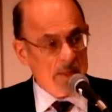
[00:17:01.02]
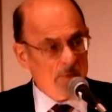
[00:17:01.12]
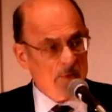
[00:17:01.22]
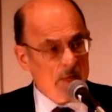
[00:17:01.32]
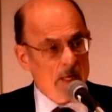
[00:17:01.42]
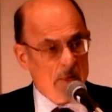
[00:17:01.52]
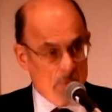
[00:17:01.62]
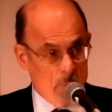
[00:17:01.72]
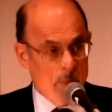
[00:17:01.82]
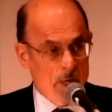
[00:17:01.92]
a different kind of
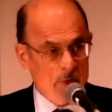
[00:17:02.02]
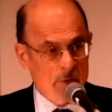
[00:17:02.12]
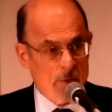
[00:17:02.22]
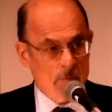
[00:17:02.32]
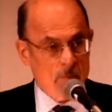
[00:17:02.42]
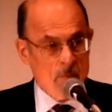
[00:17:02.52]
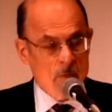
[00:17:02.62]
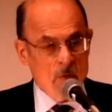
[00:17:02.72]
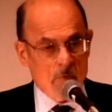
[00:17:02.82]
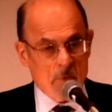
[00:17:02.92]
compassion
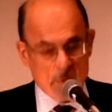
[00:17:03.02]
for